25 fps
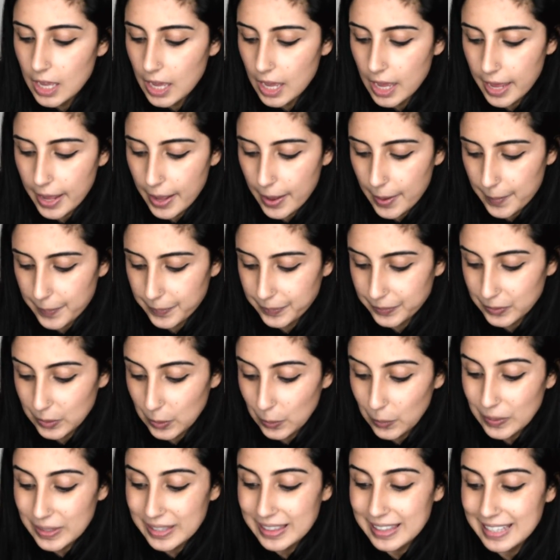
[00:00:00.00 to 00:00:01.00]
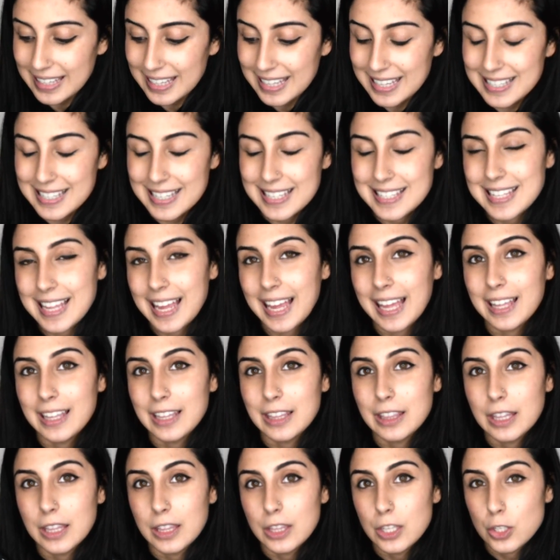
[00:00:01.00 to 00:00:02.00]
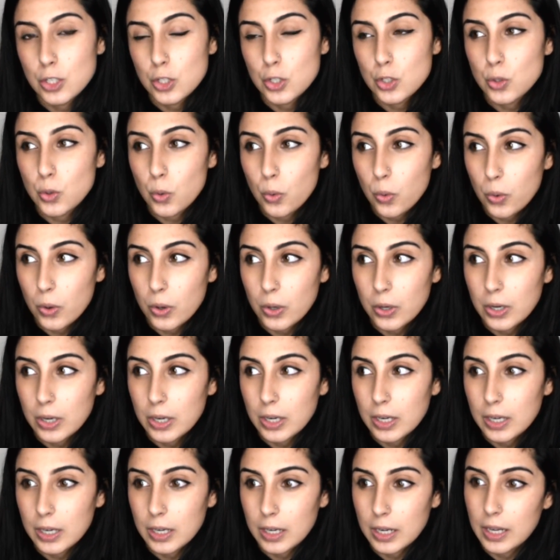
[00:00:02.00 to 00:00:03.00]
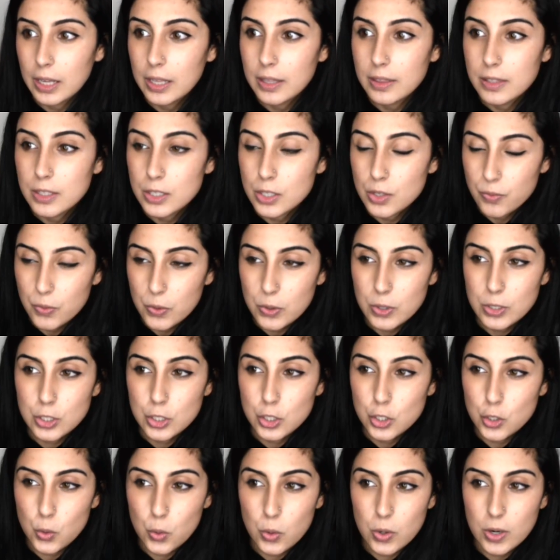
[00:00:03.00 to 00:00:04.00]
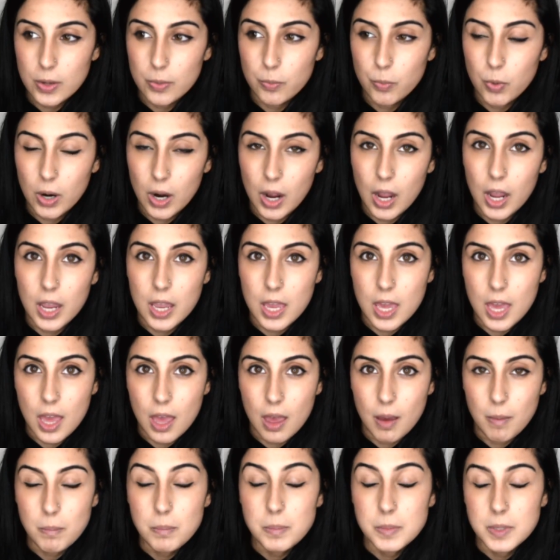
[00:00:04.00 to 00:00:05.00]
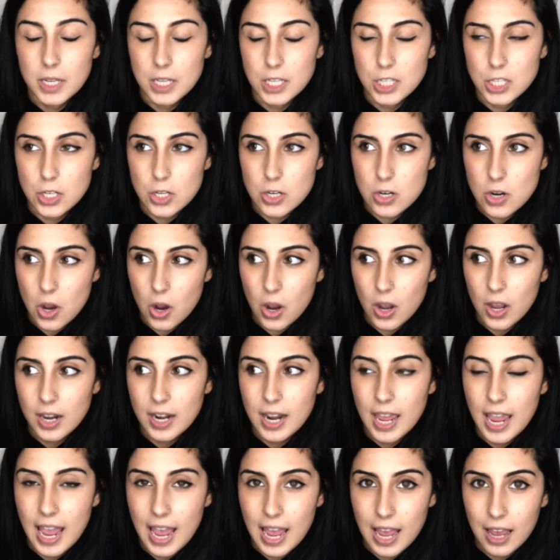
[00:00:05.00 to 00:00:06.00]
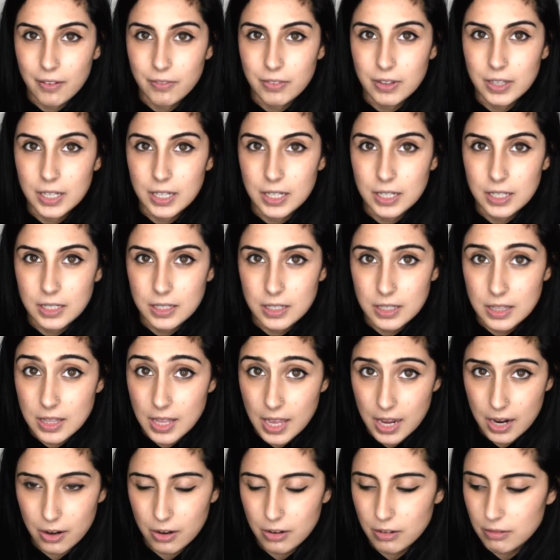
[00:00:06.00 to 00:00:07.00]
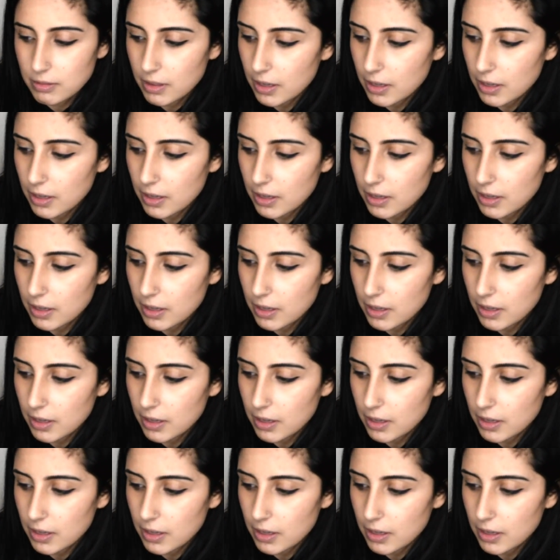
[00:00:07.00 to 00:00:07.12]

The only thing is that the Sephora store where I am does not have it there.